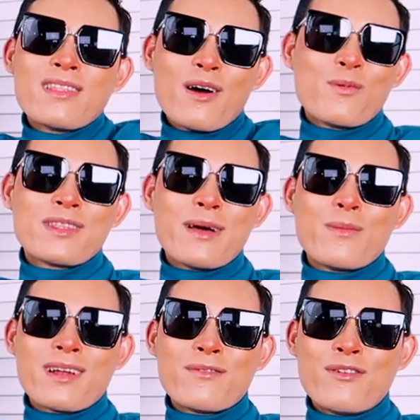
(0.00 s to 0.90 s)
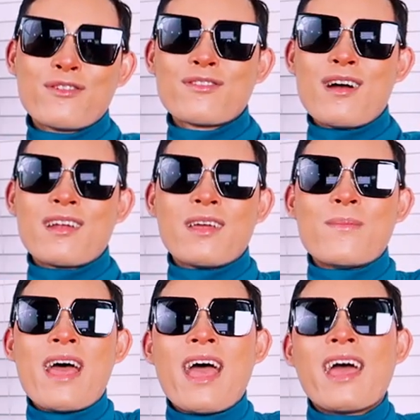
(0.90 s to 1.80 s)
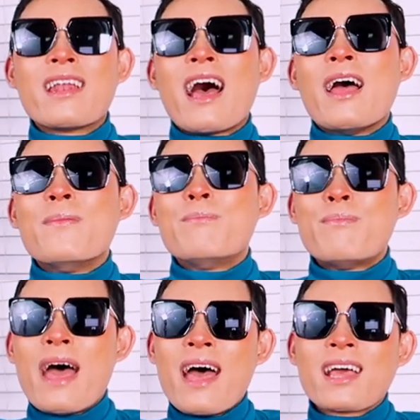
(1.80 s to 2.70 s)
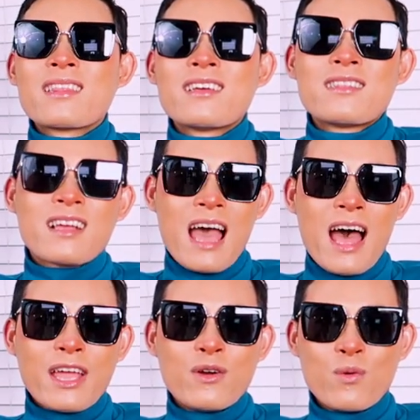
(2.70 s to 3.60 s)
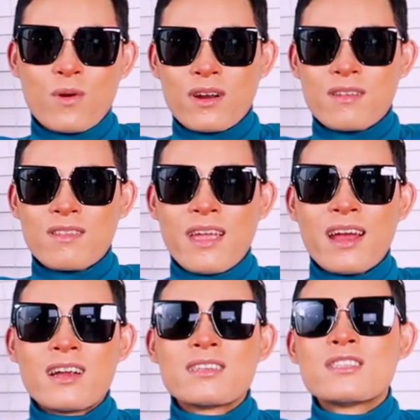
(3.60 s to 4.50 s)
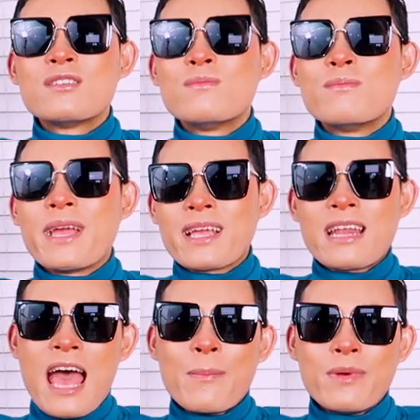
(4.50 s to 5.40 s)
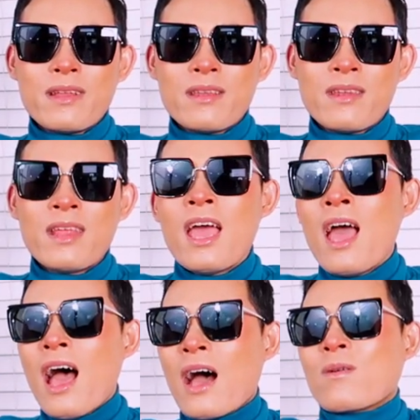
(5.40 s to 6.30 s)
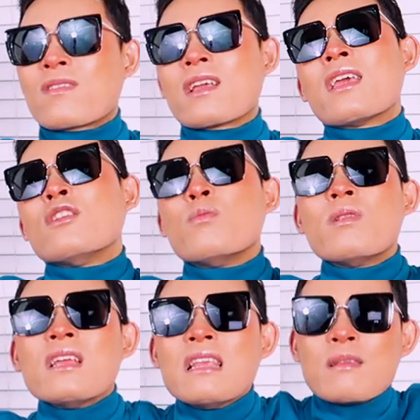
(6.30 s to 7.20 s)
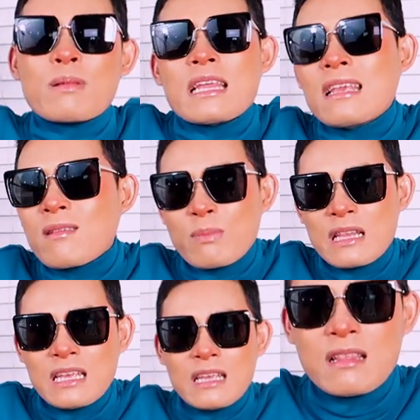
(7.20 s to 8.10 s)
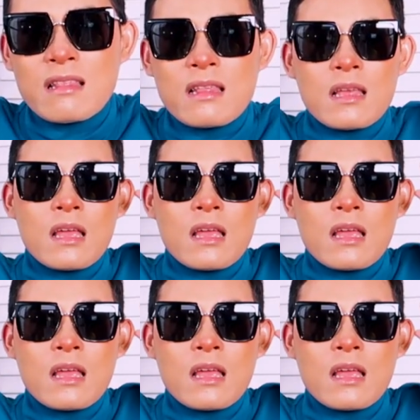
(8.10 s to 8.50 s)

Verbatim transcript: in love with them when I first saw them and I begged the guy who works there to make it happen. I was like, can you please, please, please